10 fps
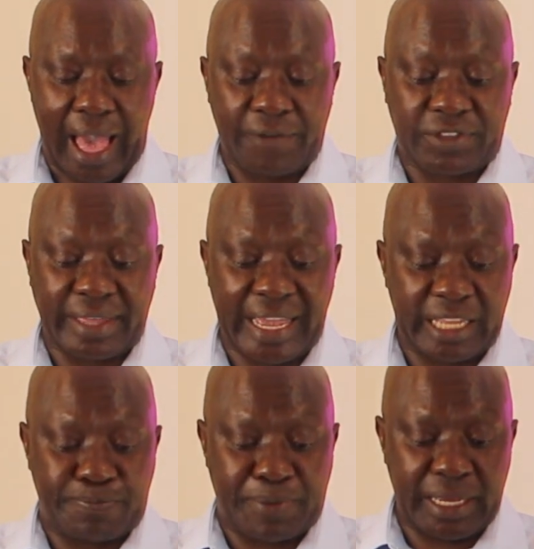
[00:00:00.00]
After they
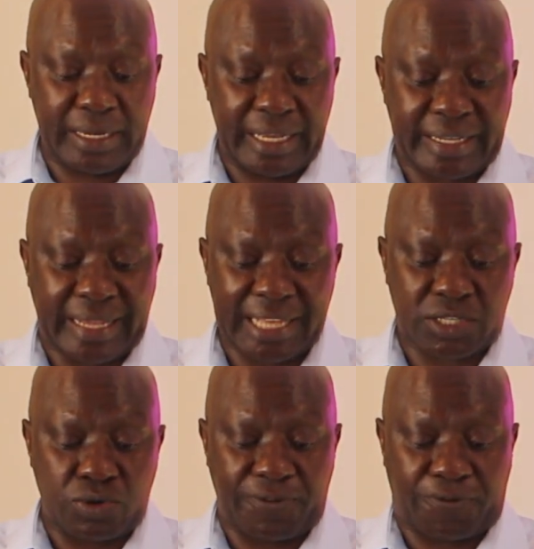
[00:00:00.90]
had been in
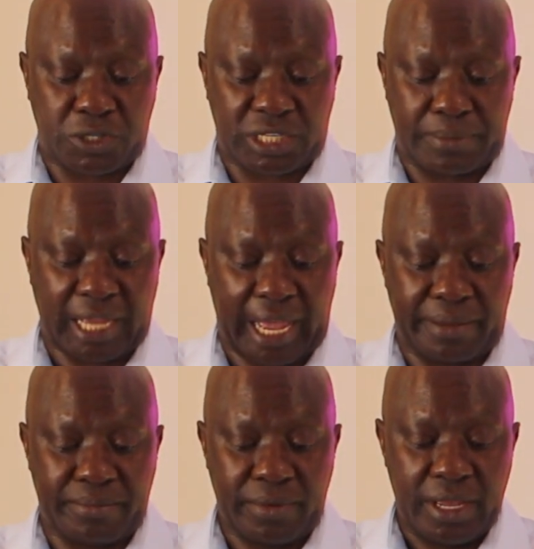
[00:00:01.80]
custody for some
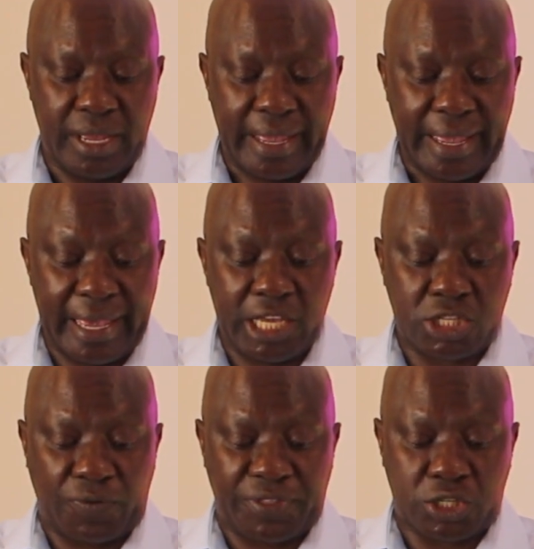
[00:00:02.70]
time,
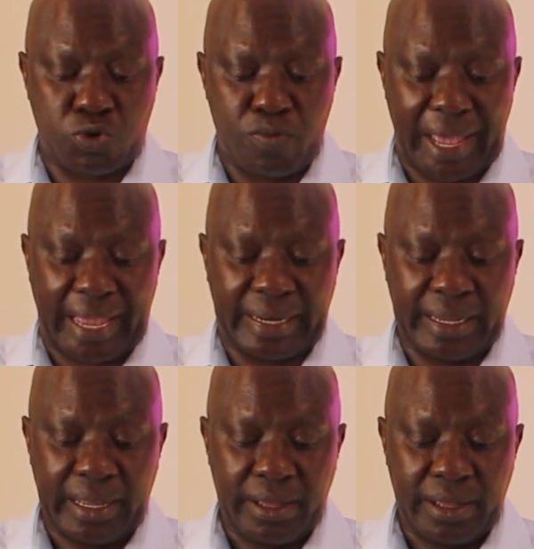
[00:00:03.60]
each of the two
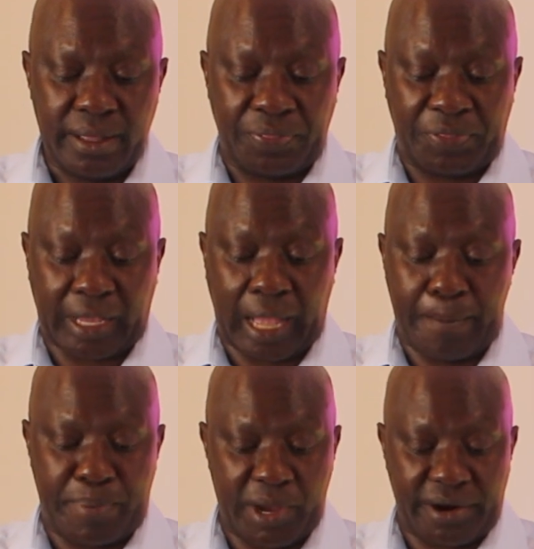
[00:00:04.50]
men, the
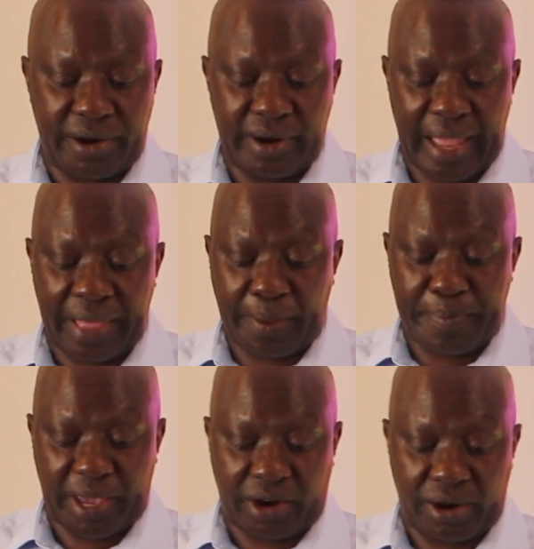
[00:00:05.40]
cupbearer and the
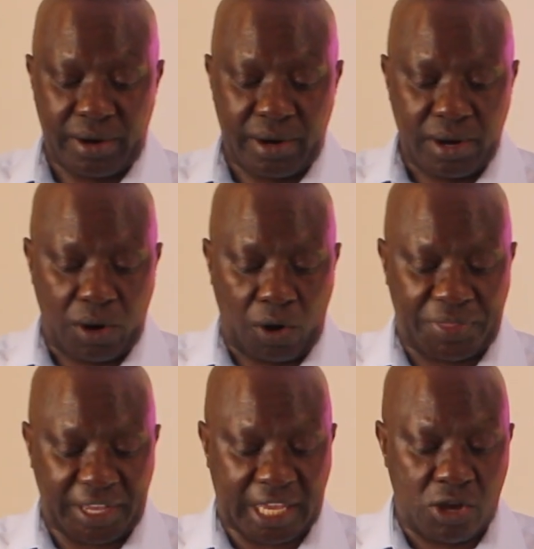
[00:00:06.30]
baker
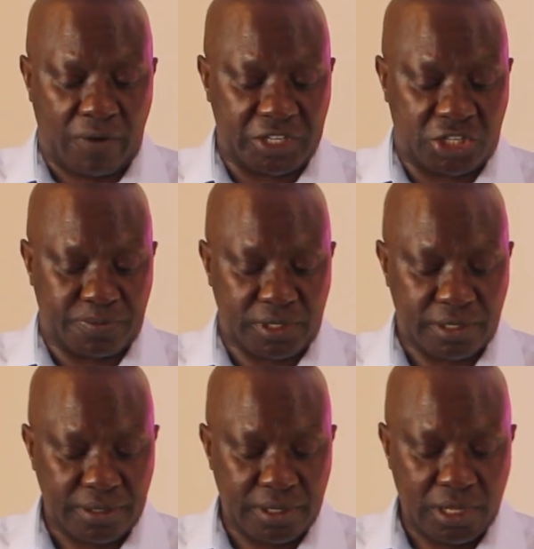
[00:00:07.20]
of the king of Egypt,